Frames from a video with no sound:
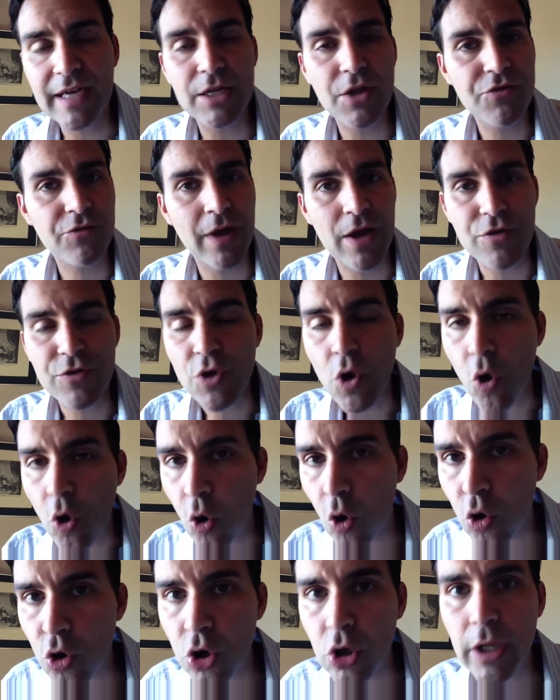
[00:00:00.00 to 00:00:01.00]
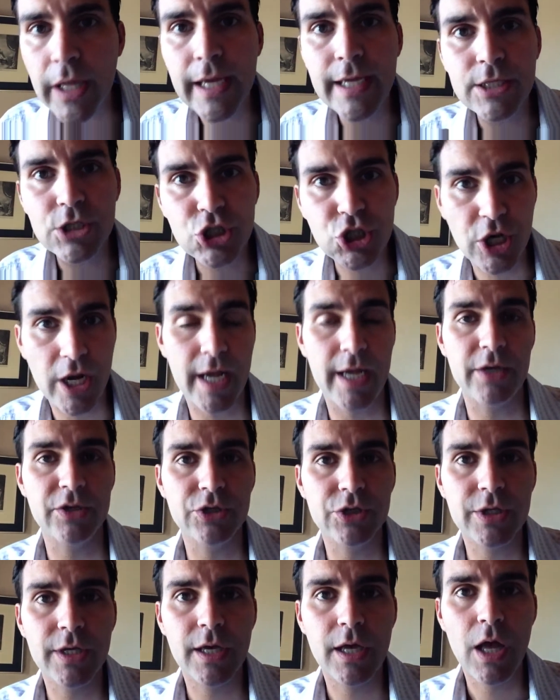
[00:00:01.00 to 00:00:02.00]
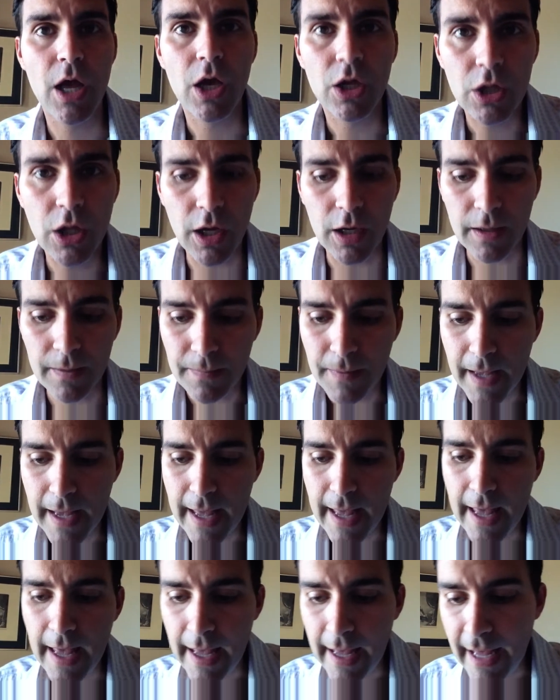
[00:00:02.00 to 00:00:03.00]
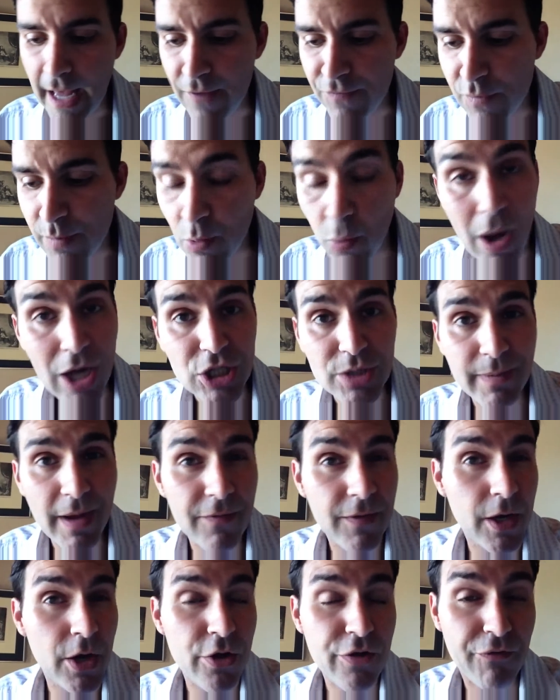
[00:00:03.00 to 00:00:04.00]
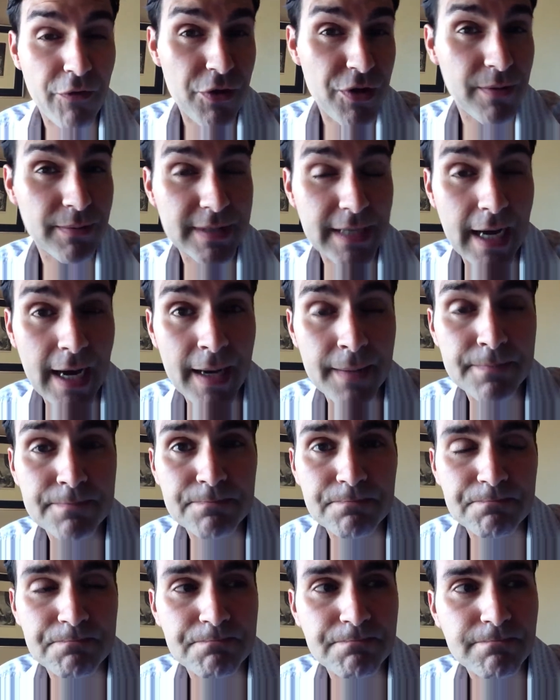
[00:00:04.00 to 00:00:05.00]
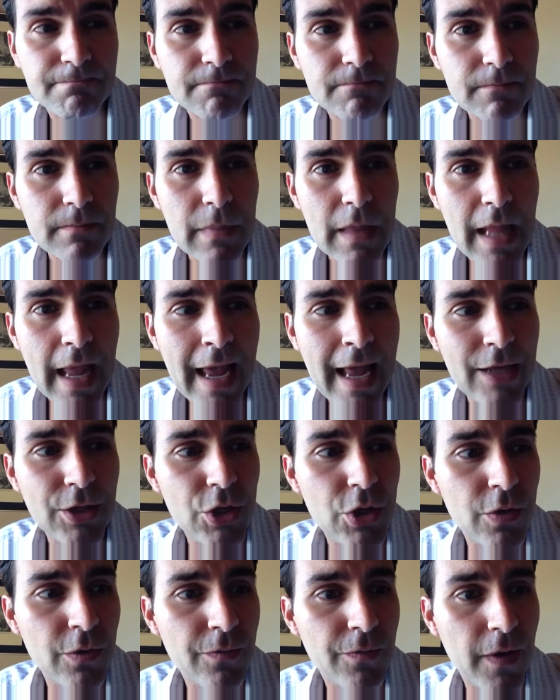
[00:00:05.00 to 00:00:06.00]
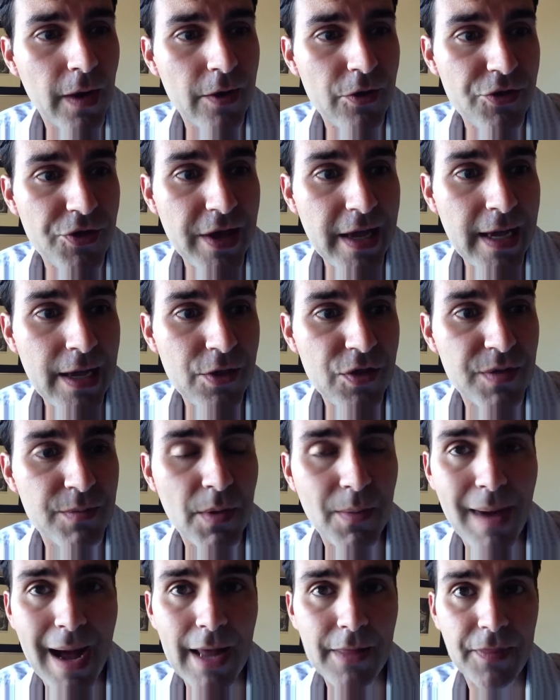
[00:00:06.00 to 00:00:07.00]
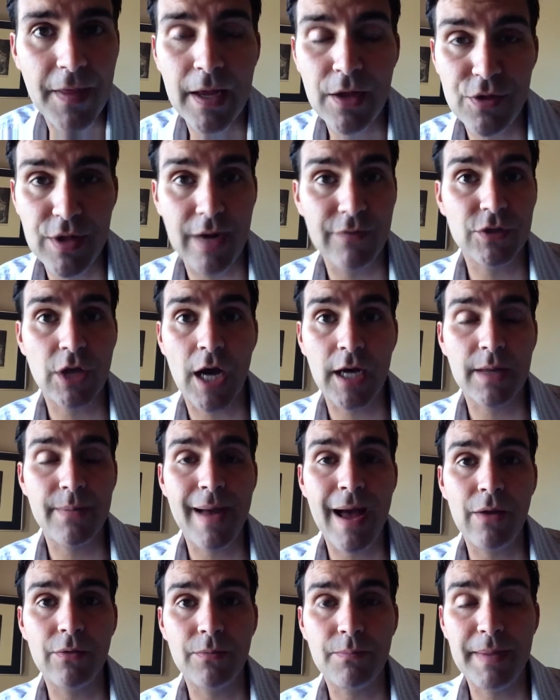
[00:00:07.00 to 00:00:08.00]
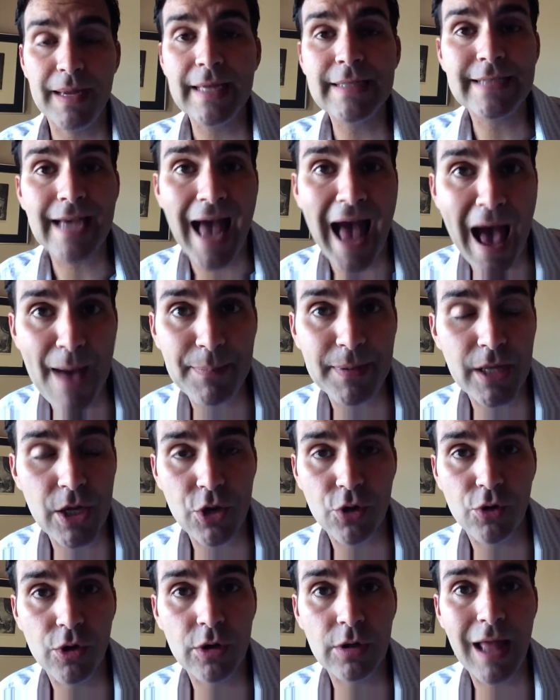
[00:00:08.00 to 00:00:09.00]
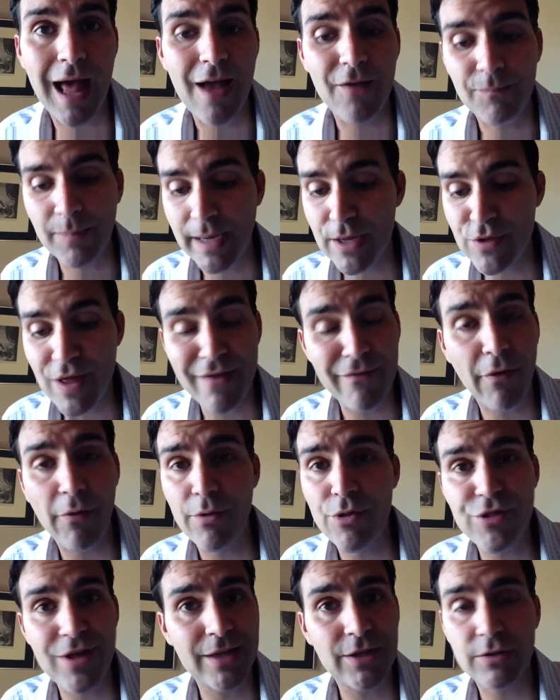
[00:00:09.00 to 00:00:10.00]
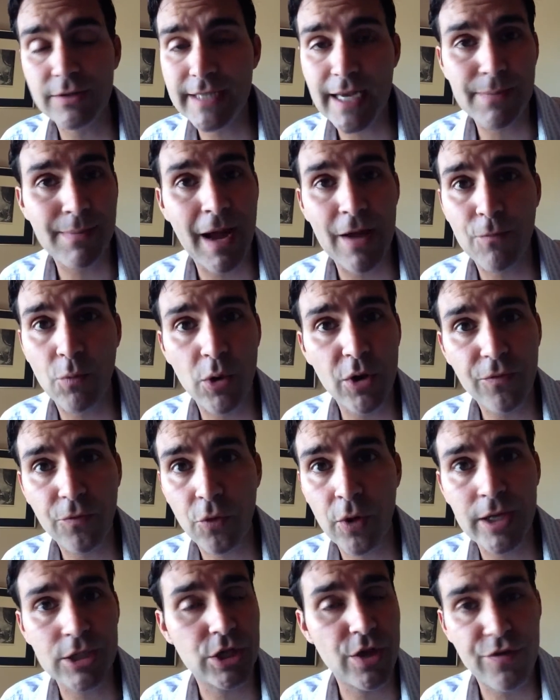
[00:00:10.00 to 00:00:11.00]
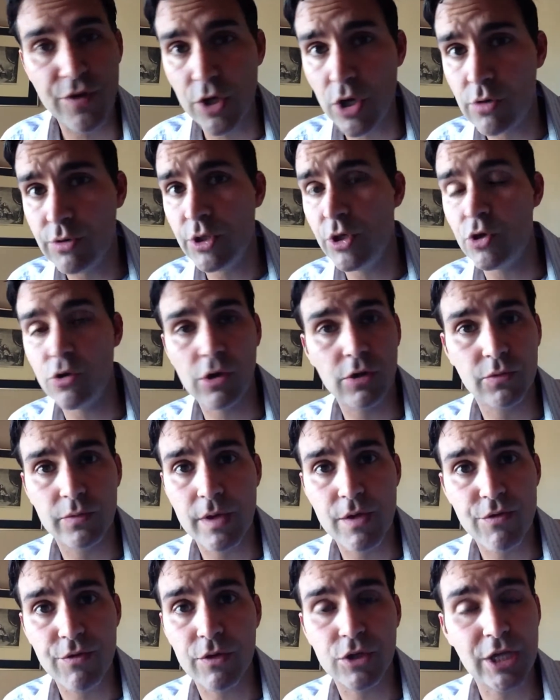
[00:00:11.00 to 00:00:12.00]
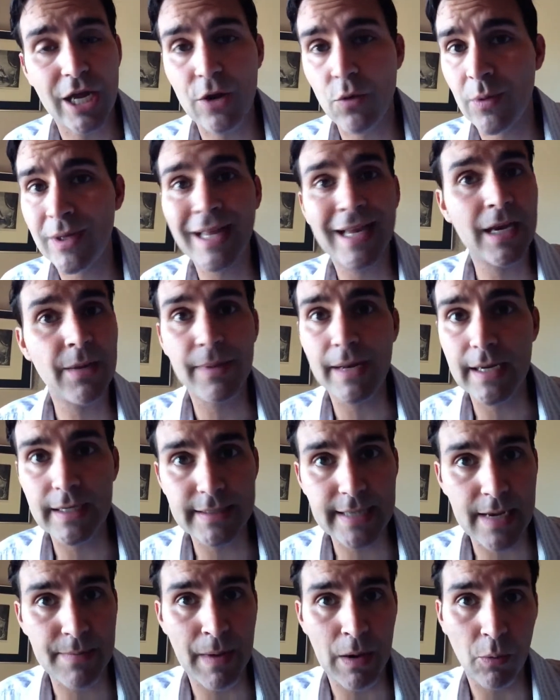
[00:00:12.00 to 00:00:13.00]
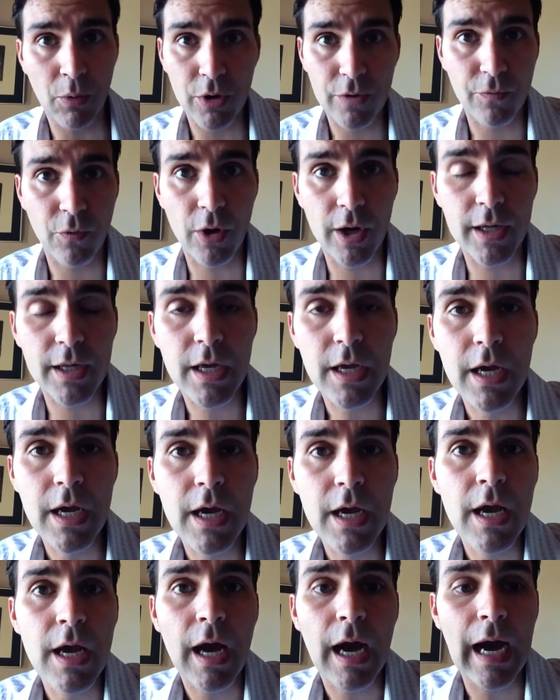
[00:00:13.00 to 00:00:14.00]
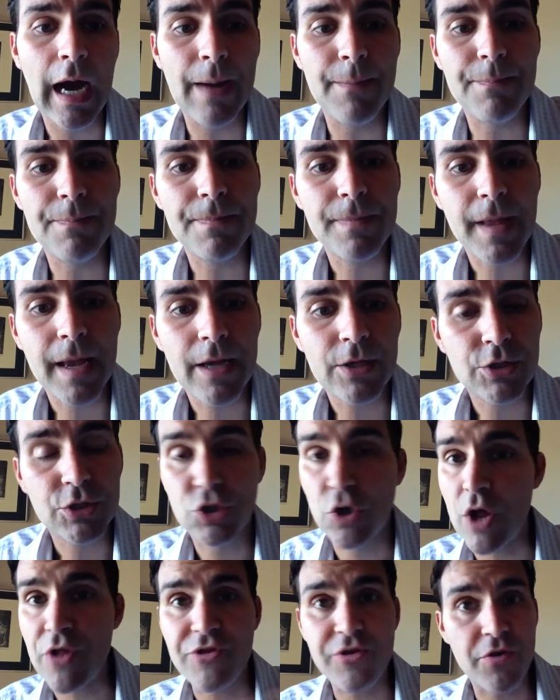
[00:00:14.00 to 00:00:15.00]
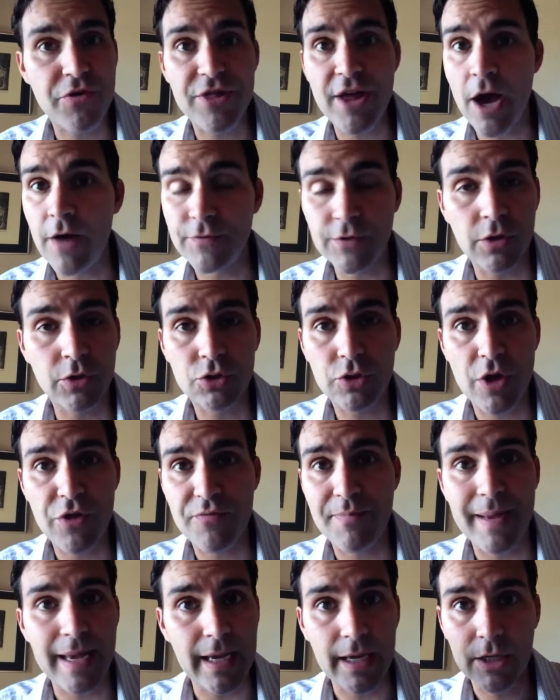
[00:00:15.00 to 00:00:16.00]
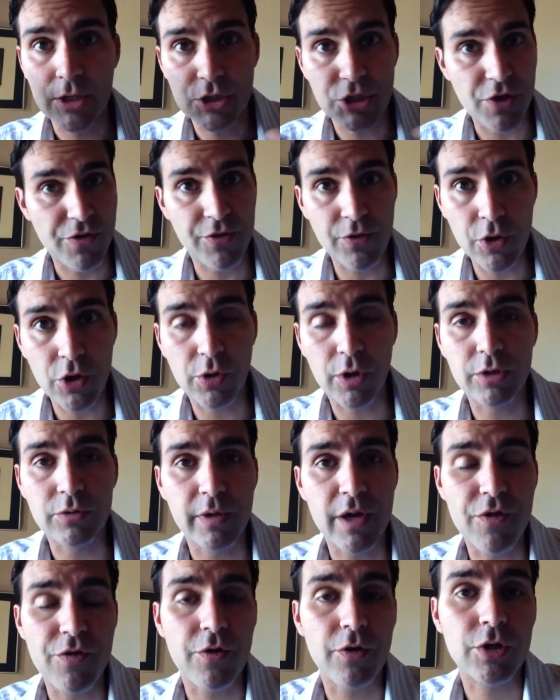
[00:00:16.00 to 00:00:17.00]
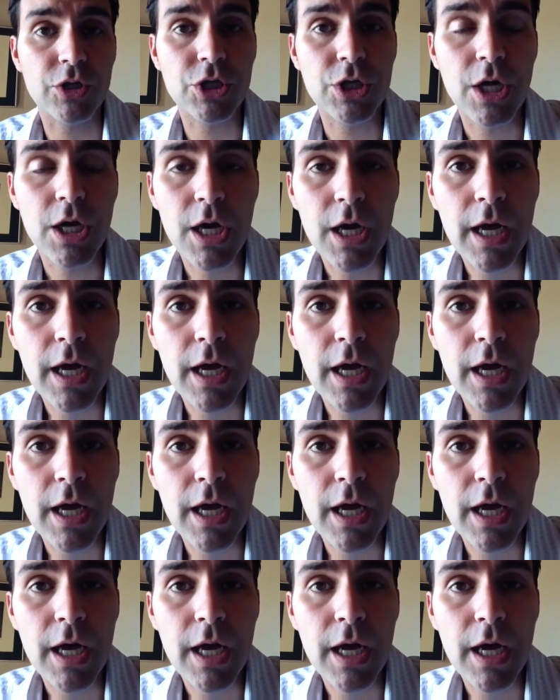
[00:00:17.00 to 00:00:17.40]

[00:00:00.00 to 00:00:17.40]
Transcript: industry has totally changed. Look, if you've been watching my videos for some time and you've seen some of my things that I've talked about begin to happen in your own life, because I've always said, don't take my word for it, just go do your own research. I don't want anybody to take my word for it. Um, trust yourself, don't trust me, just do your own research.